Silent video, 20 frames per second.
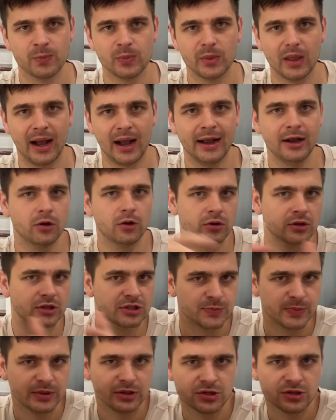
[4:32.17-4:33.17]
I go to the
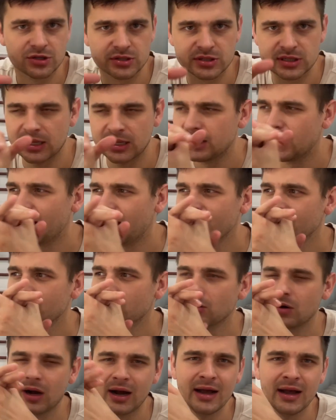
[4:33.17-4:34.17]
spiritual side.
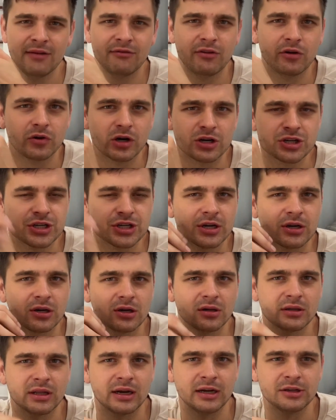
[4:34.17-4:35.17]
I have a Russian
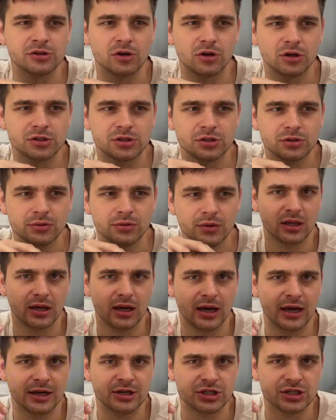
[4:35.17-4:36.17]
girl that I talk to
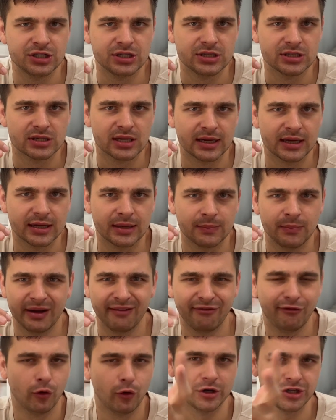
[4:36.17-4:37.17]
and she's like my
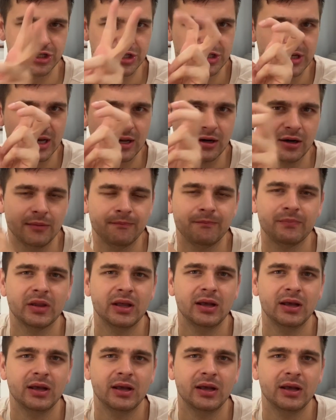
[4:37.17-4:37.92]
fortune teller.